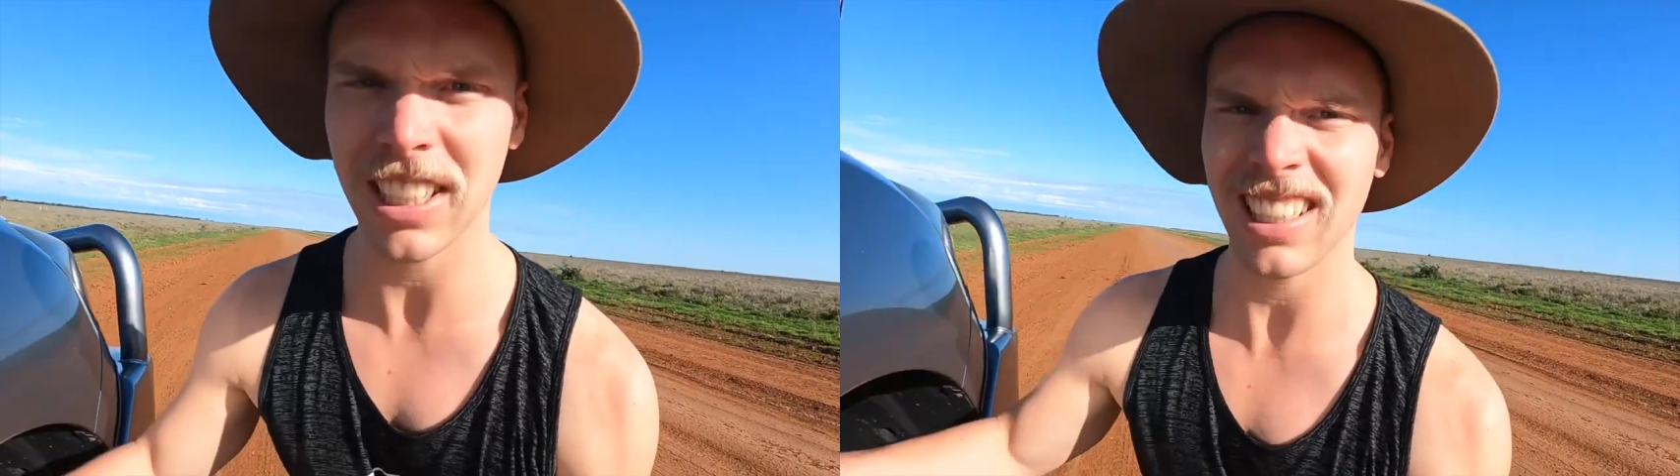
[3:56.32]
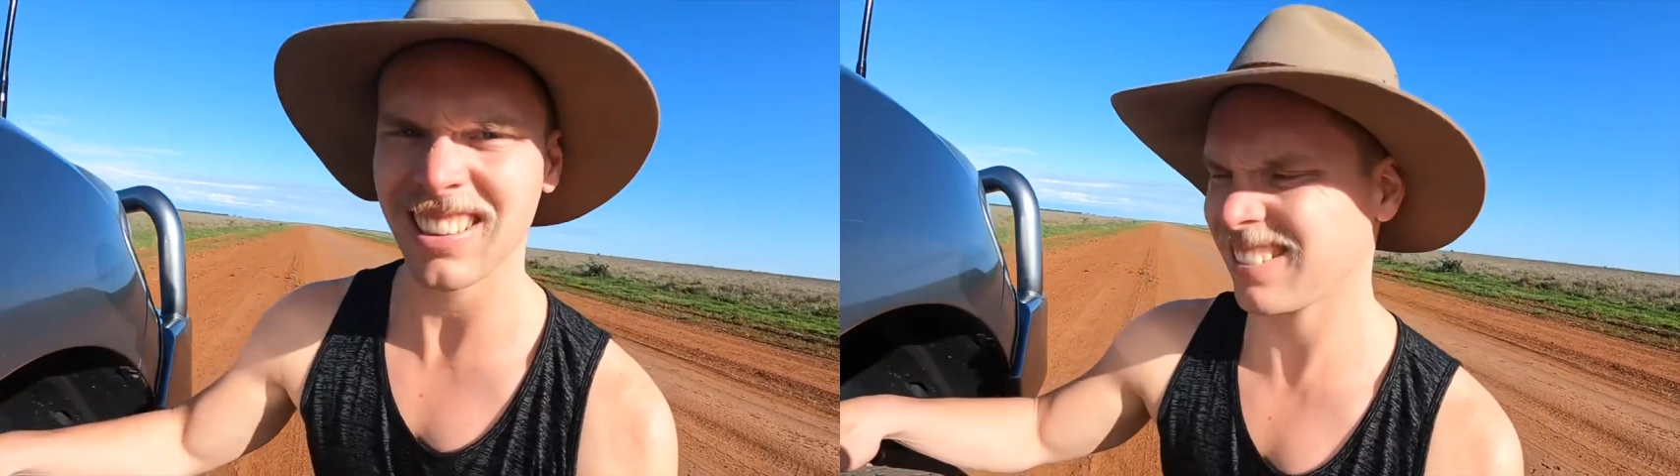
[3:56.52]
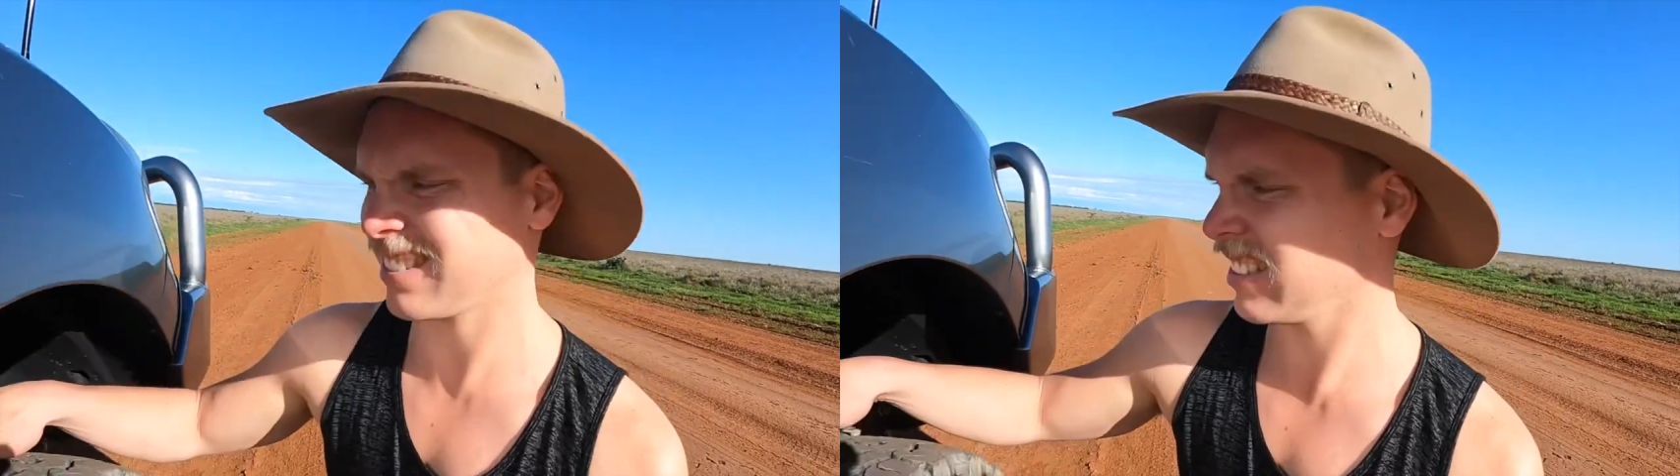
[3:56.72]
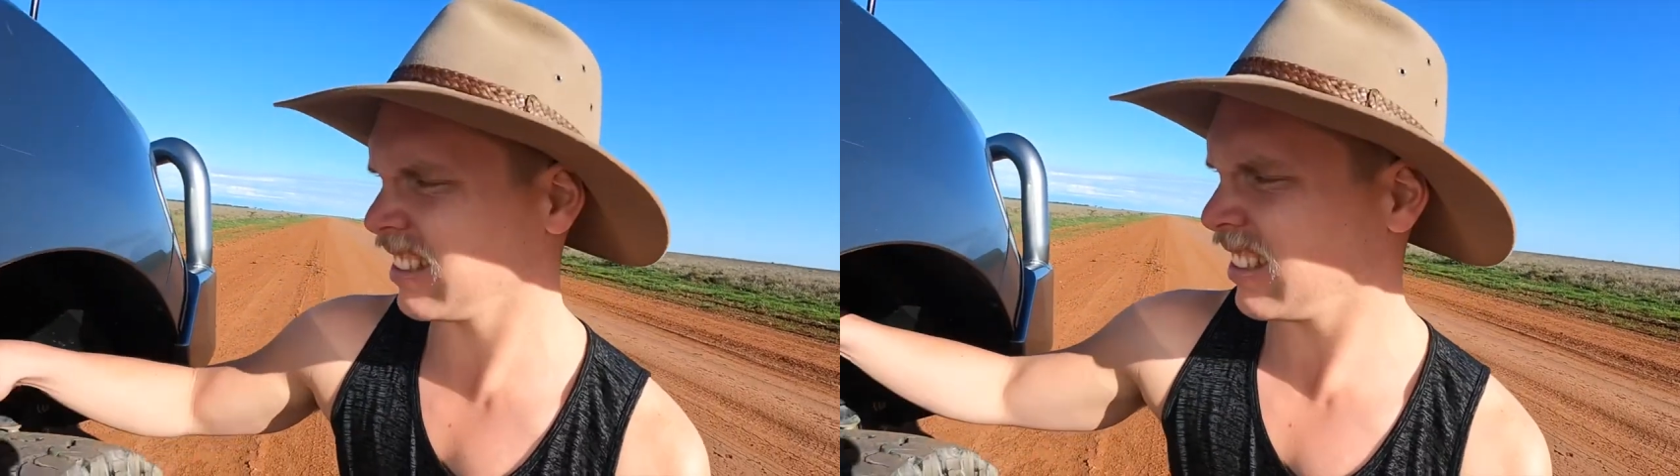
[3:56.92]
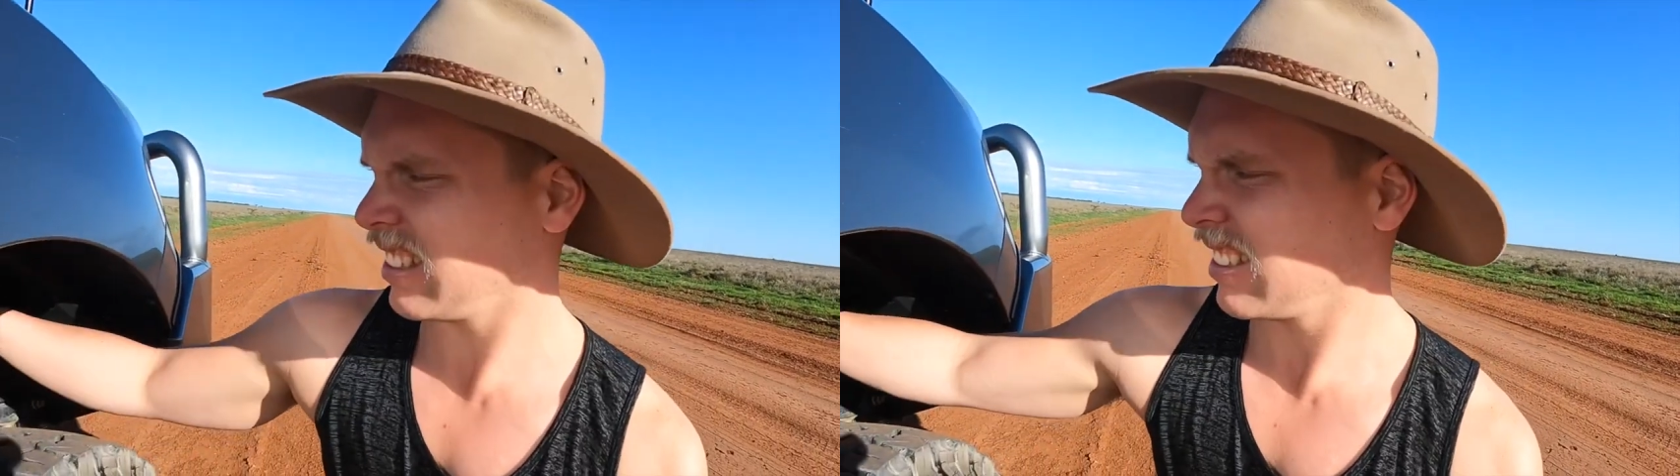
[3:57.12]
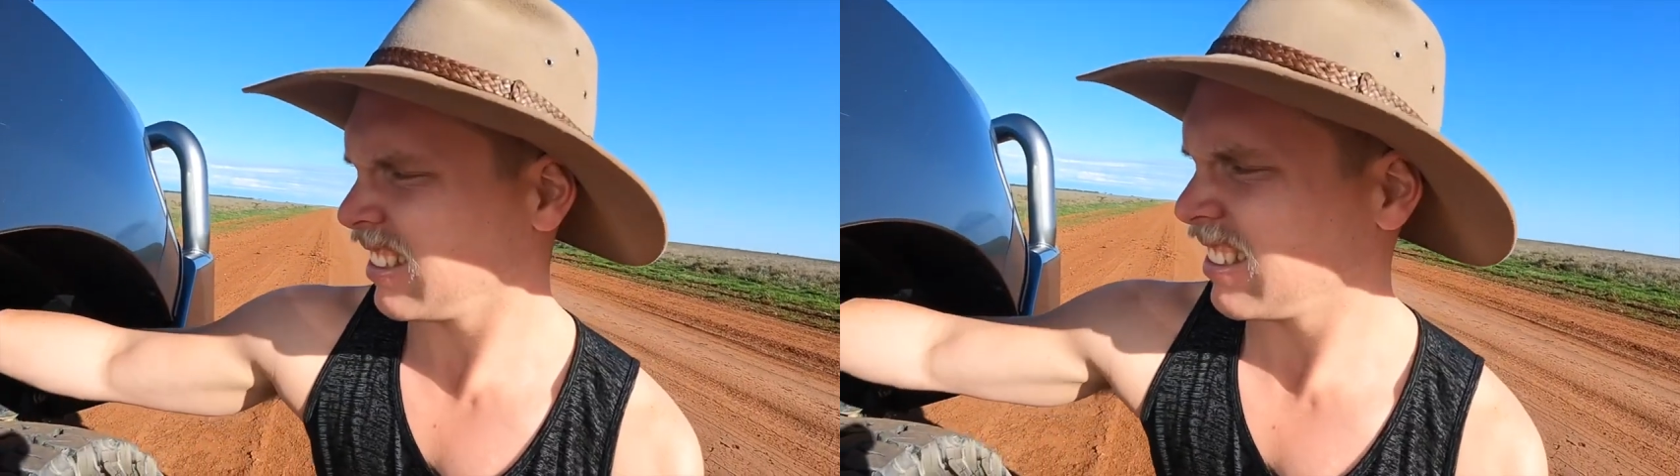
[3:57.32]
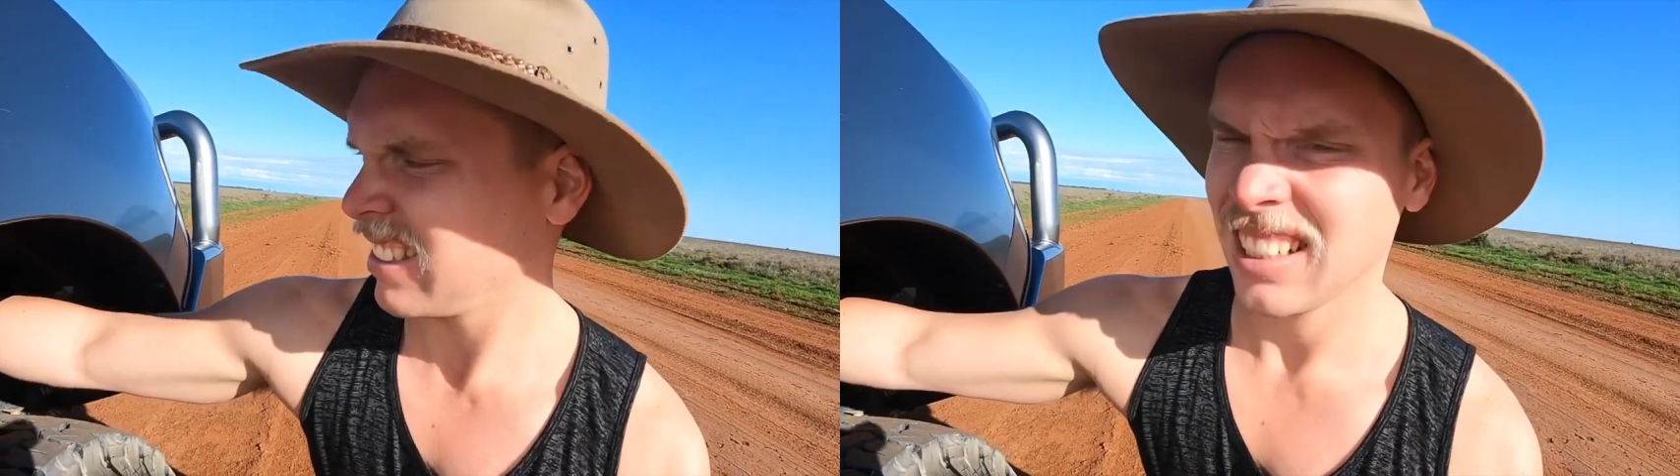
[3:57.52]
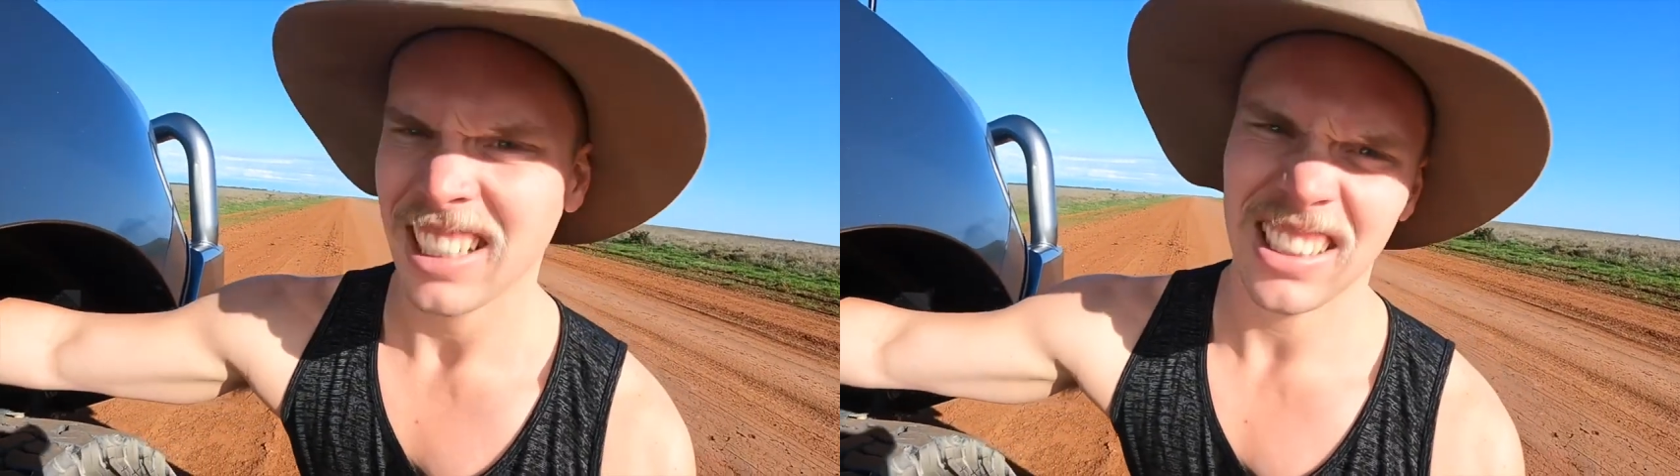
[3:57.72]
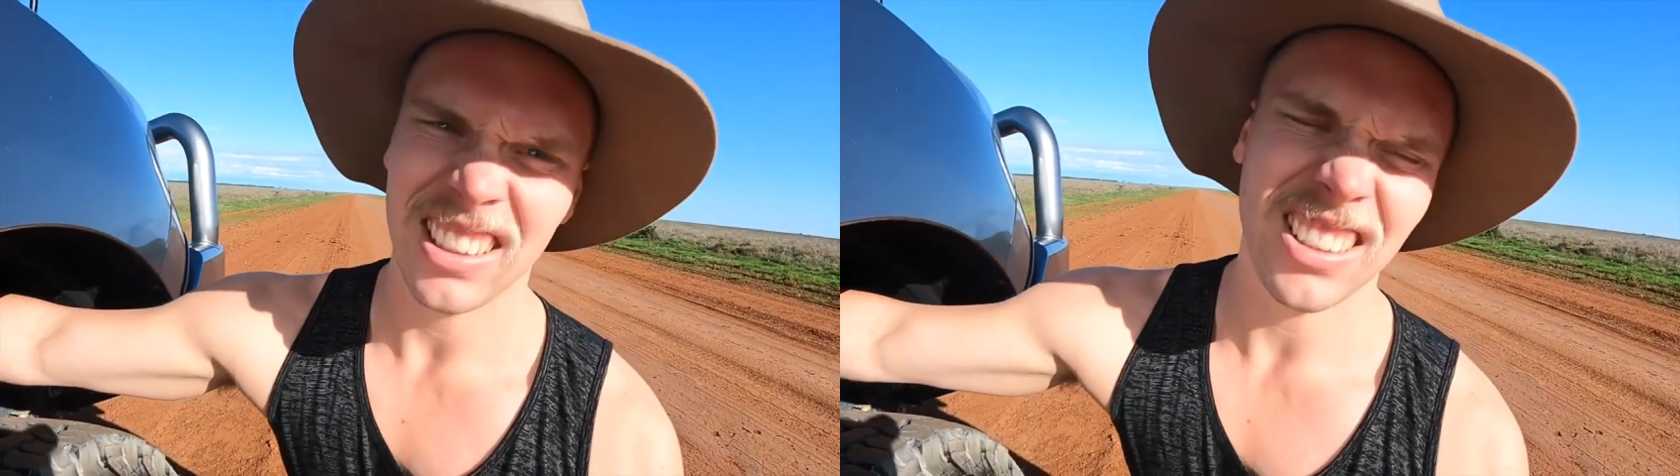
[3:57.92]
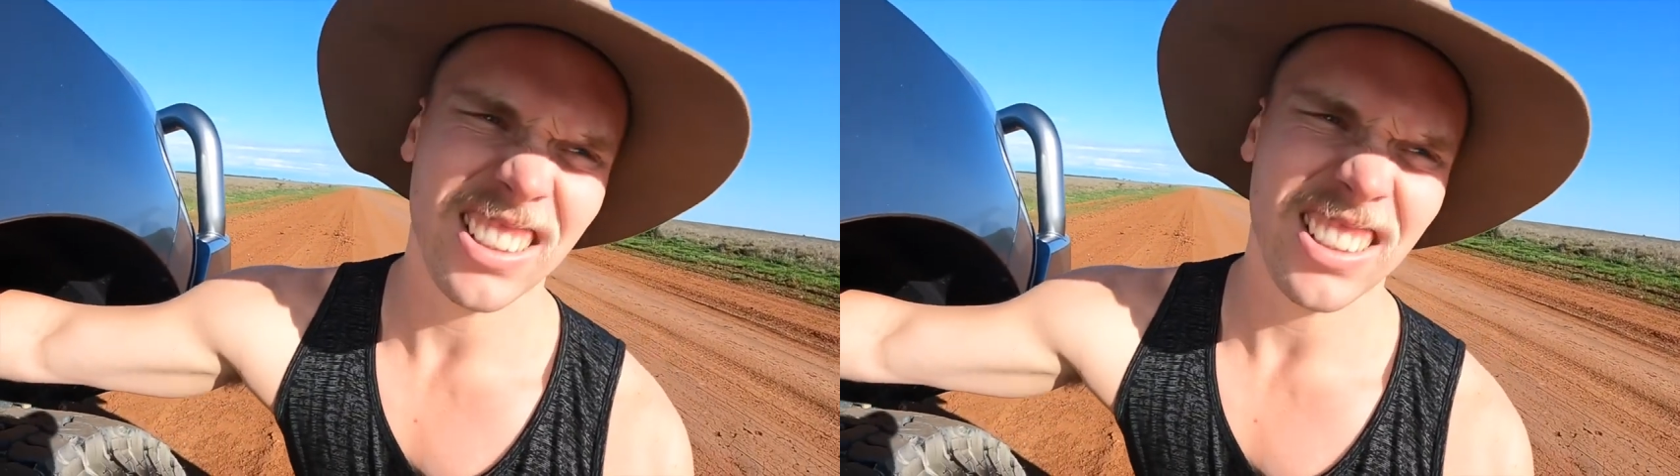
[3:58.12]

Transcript: kit, and